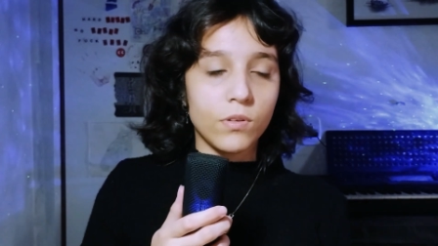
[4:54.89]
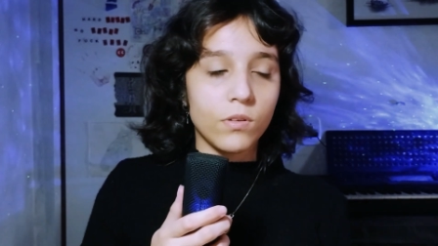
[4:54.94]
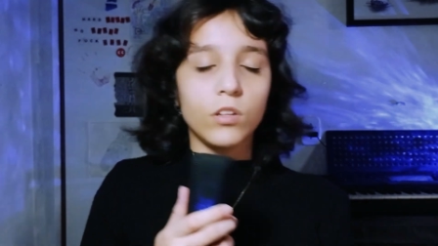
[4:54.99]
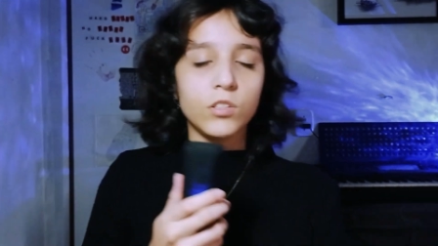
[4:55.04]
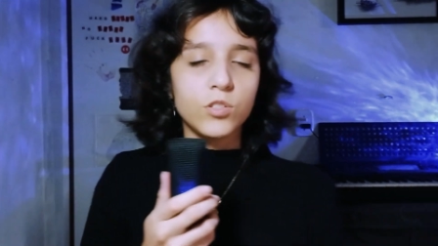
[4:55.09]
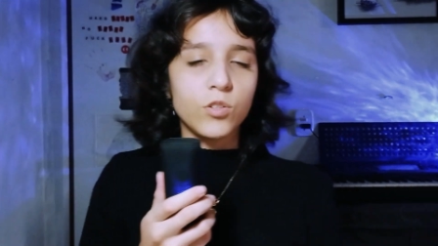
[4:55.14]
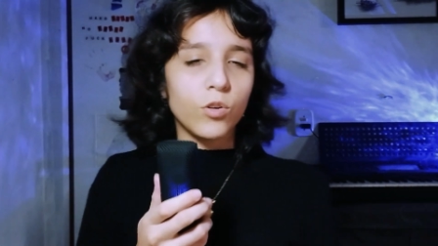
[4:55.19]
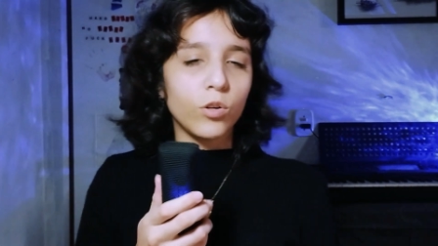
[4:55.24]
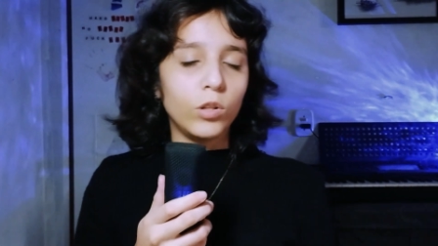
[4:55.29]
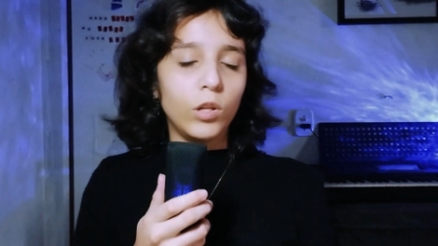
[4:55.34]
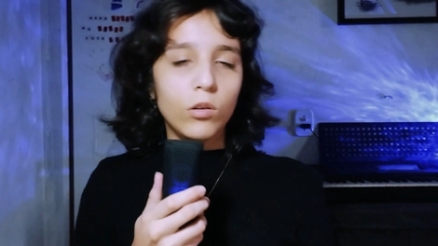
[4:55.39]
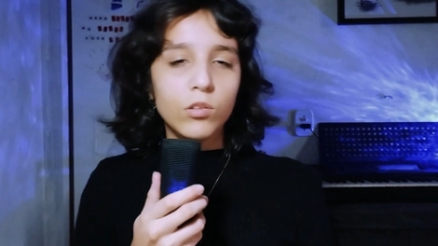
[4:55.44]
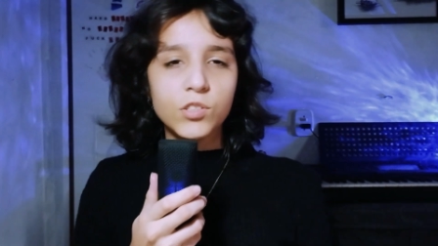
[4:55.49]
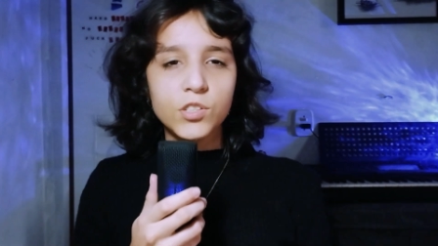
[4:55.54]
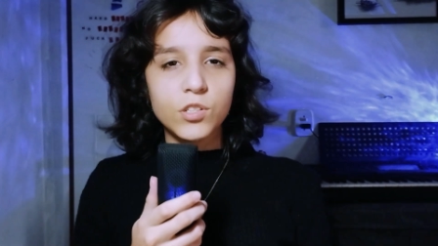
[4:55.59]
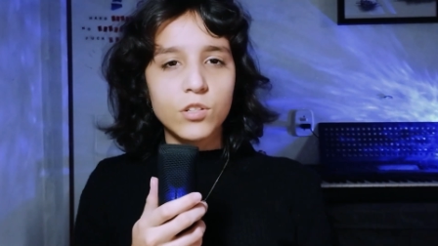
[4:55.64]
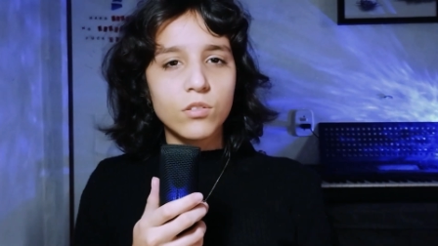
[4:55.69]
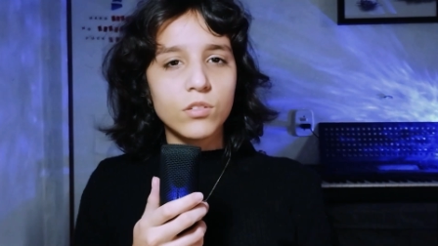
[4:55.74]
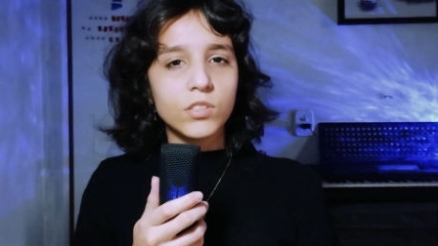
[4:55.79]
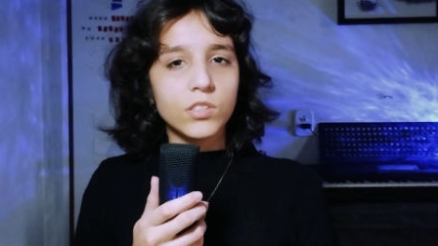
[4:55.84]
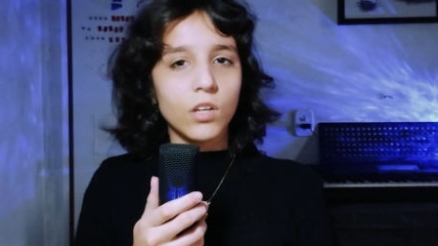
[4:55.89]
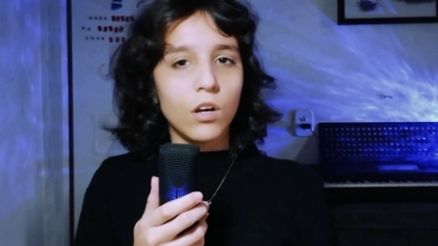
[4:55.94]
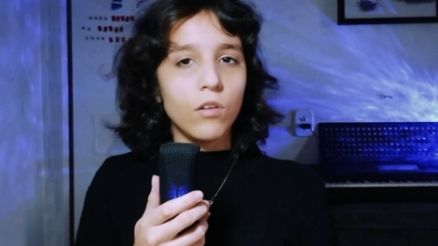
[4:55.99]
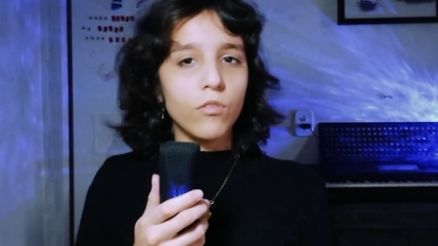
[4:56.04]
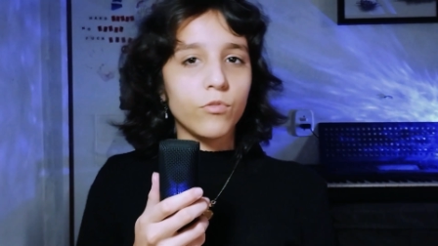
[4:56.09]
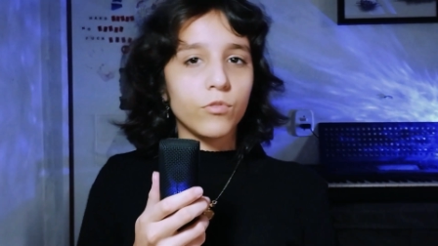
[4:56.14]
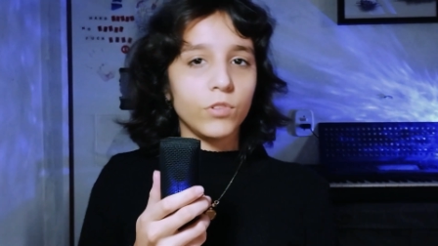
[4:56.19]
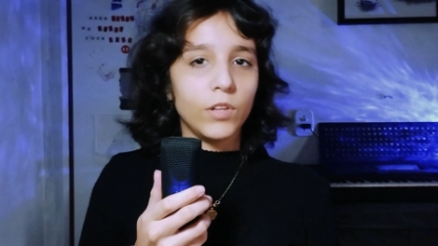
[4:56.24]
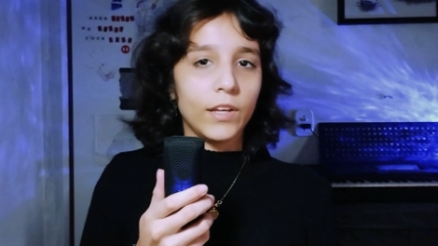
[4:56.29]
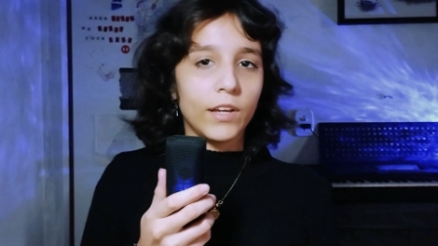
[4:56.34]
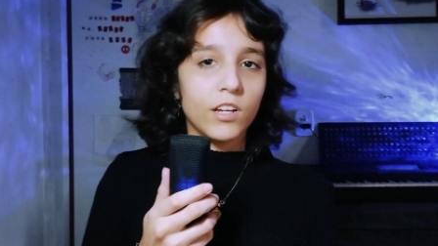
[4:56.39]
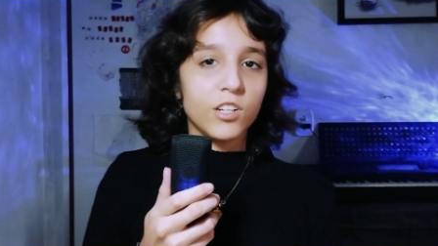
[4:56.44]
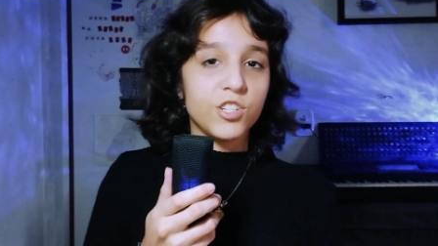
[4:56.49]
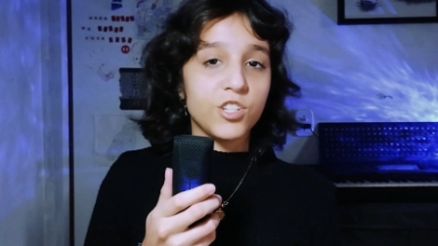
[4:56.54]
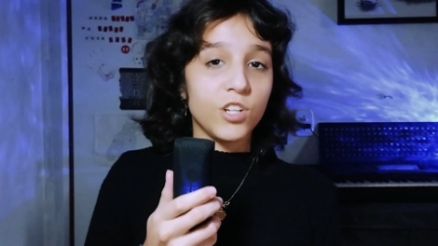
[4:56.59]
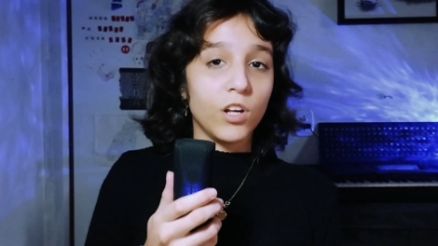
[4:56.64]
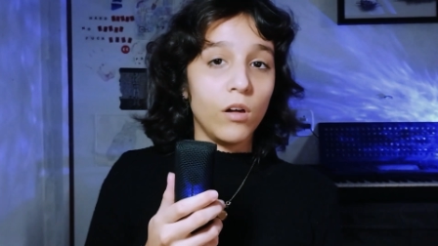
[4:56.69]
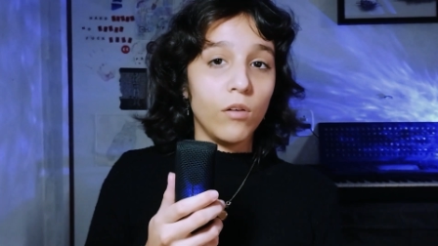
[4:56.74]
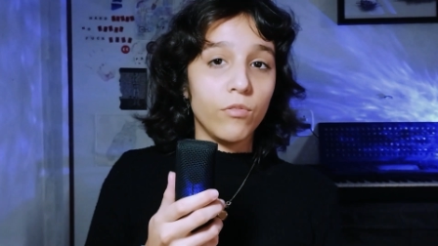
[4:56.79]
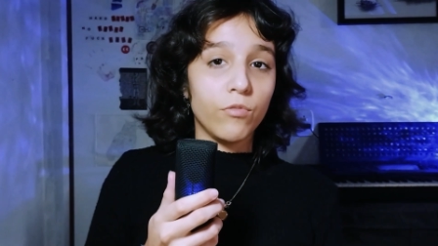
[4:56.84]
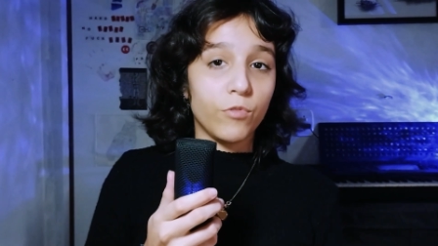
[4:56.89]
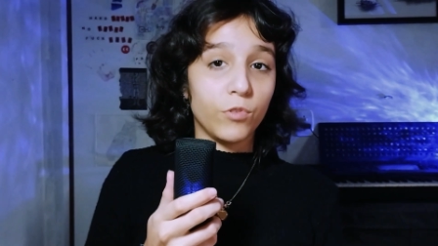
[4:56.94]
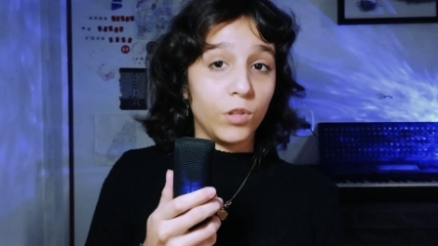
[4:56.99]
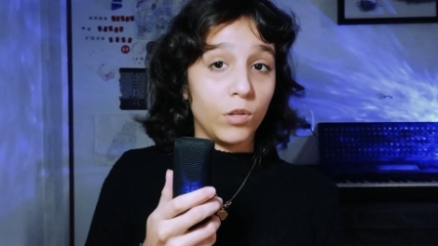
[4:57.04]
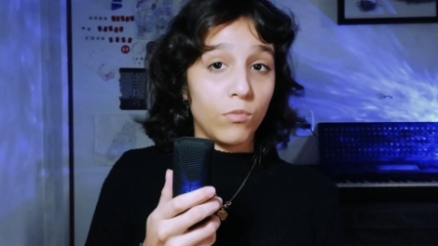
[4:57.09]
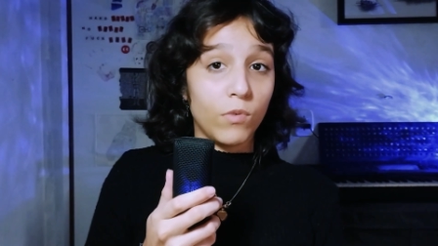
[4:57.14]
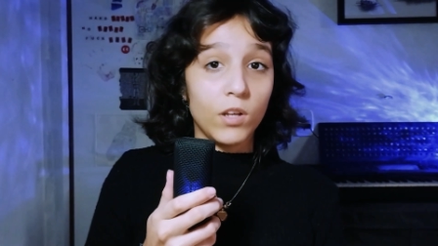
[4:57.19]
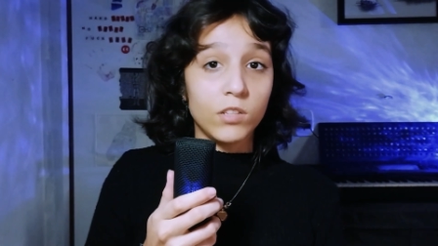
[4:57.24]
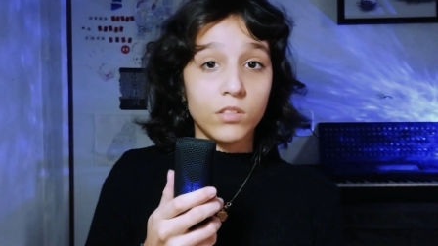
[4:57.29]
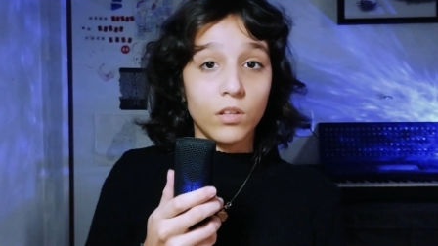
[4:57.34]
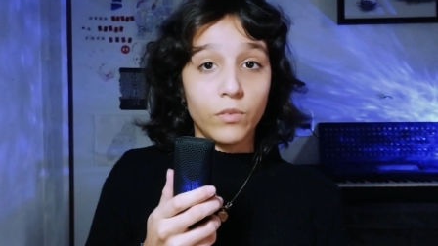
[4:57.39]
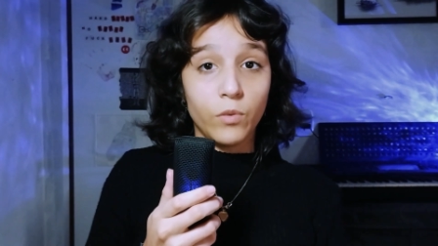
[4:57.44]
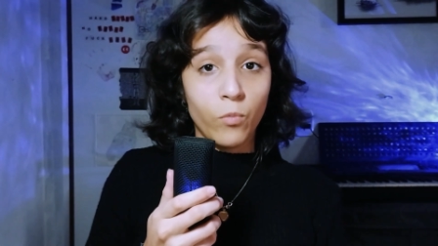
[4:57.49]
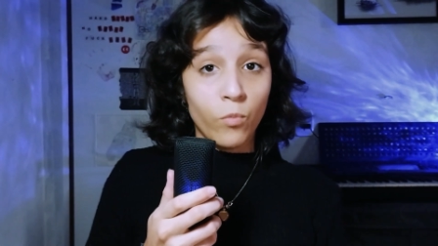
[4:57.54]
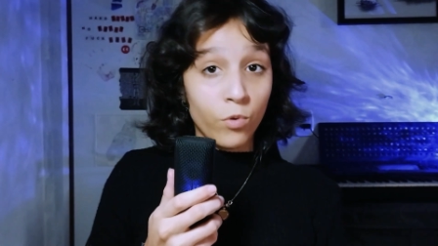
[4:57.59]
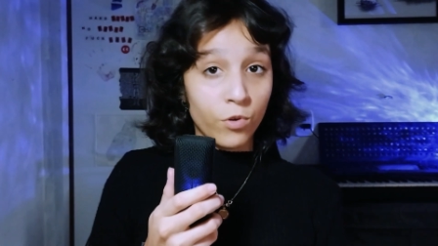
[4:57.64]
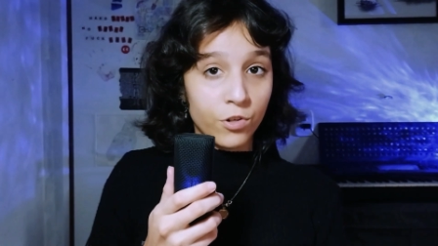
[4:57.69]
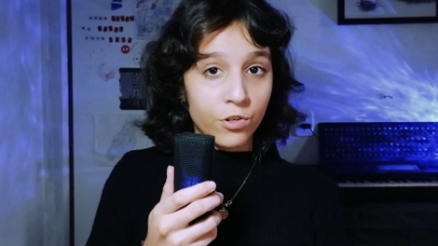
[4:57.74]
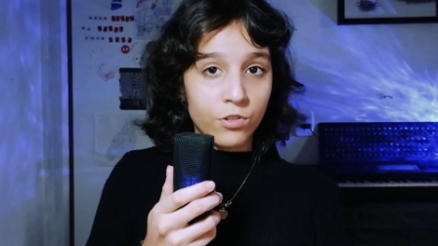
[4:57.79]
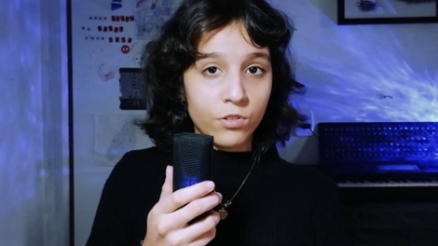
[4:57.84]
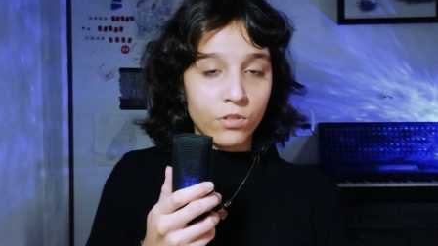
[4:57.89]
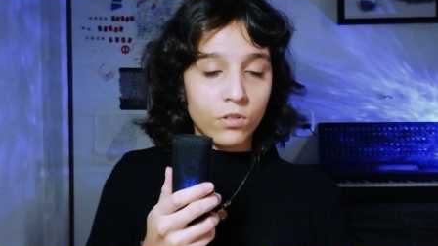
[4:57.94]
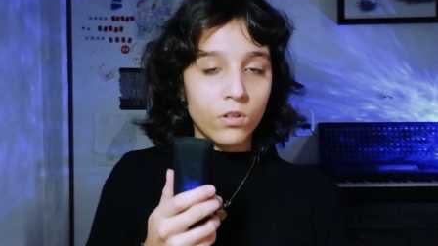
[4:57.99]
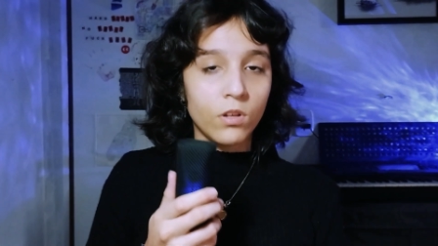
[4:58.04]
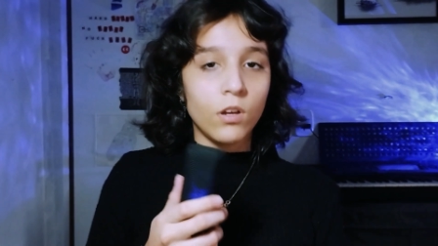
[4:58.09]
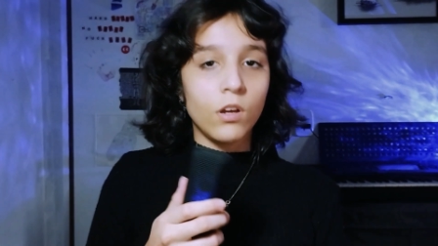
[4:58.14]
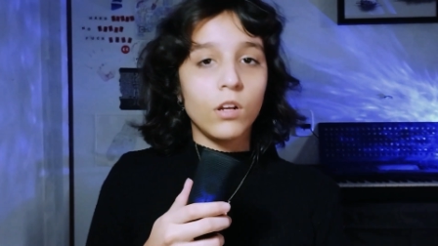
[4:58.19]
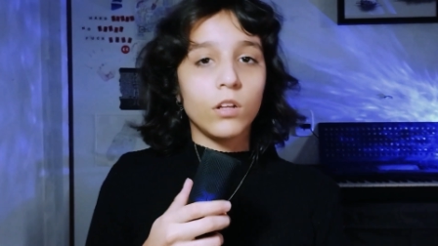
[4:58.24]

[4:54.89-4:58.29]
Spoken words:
because you're closing yourself like a shelf for the rest of the world.